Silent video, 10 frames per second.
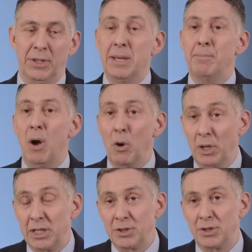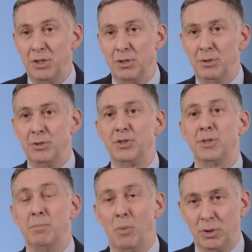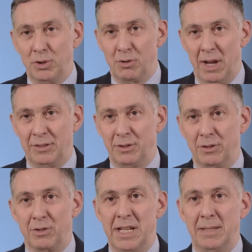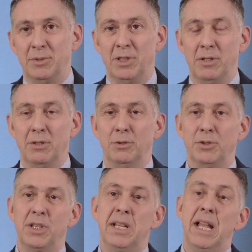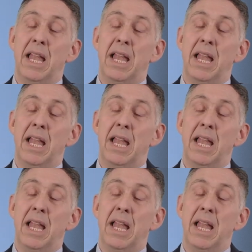the emollients are used, the moisturizing creams are used,